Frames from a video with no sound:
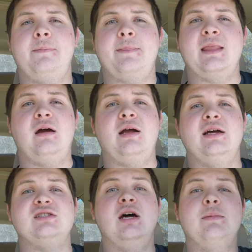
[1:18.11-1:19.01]
Alright
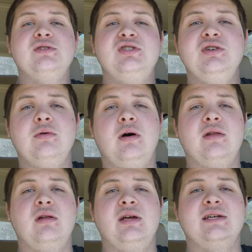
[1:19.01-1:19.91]
guys, number 2 on
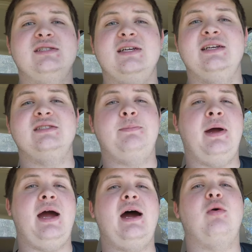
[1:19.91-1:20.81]
the list is
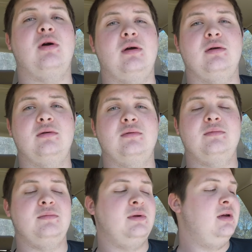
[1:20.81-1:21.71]
power.
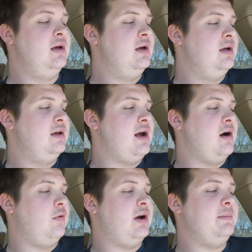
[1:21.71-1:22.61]

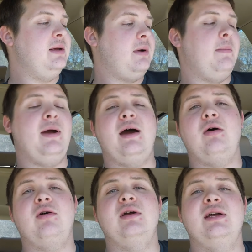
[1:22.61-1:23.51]
Now what I mean by
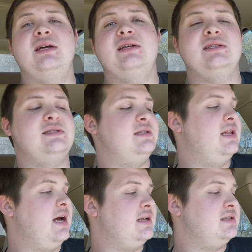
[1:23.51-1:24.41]
power is
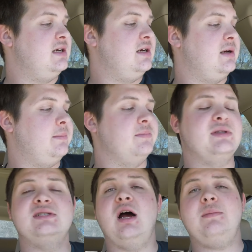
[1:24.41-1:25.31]
that
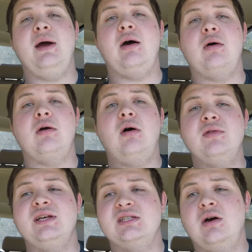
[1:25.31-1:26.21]
stock power on
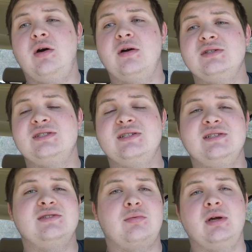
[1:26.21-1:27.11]
these cars
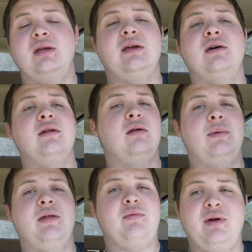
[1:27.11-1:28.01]
is really good. They're
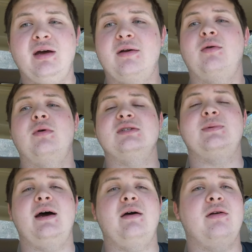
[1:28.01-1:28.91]
about 300
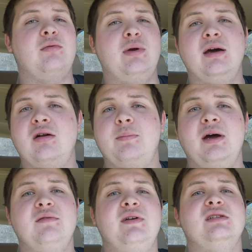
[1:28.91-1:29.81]
horsepower, 300
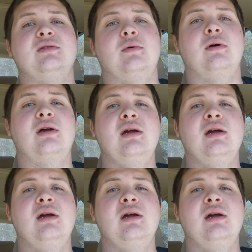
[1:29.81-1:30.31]
pound-feet of torque.